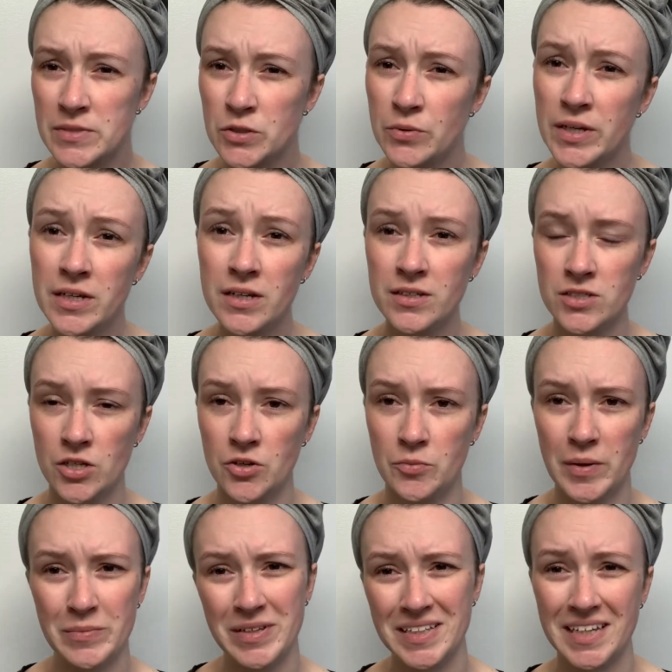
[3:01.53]
a week, so
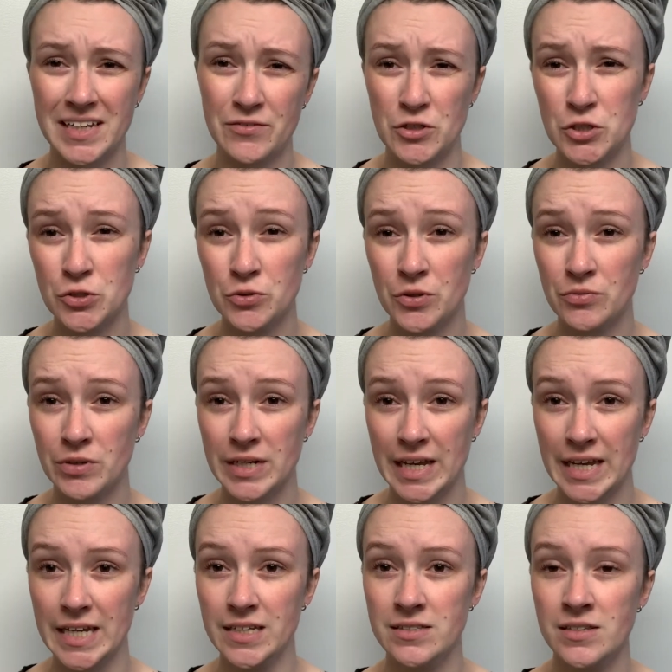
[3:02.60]
maybe like every 2 or 3
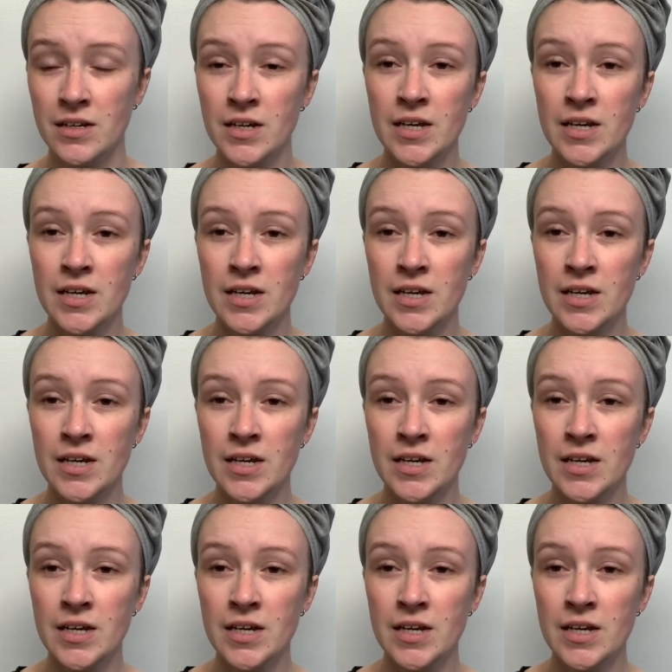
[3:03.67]
days.